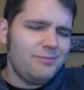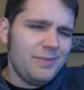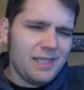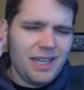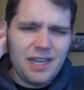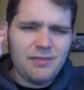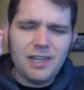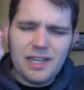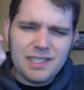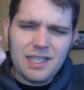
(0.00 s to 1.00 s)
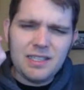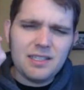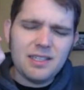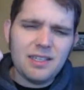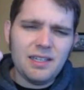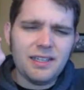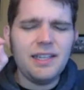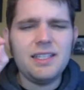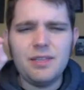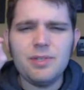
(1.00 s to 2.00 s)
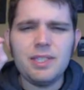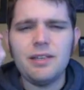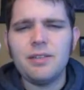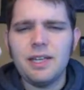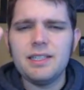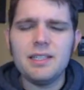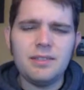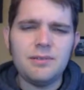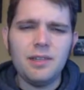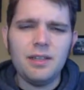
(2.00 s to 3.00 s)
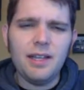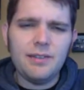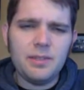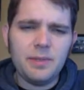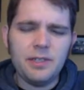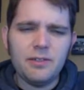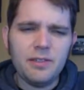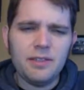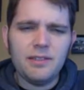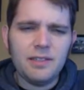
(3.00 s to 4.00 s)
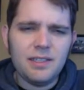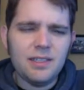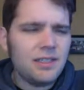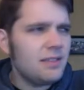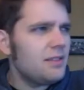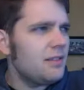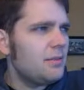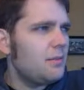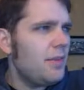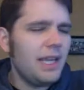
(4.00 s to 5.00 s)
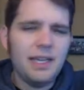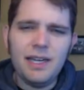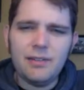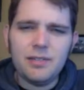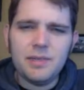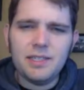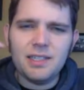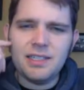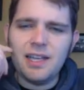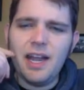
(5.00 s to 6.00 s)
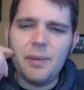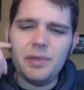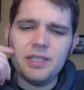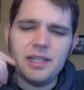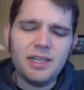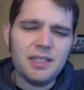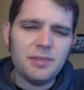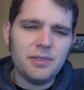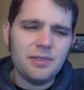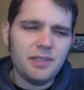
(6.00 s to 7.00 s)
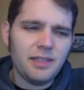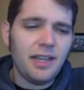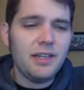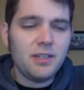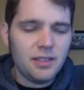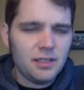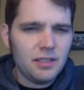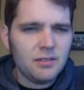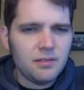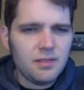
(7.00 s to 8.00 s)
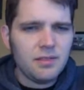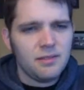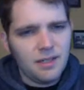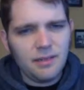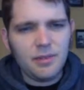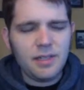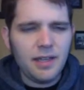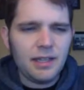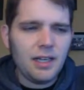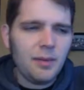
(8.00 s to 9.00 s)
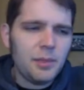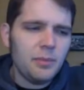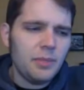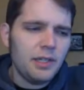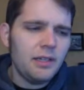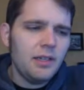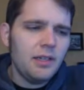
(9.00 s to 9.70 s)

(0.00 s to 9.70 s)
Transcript: is kind of nonsense. Like, the idea was like, okay, it's a loudspeaker that is making announcements, because that happens in a hospital occasionally. It's not really that common, but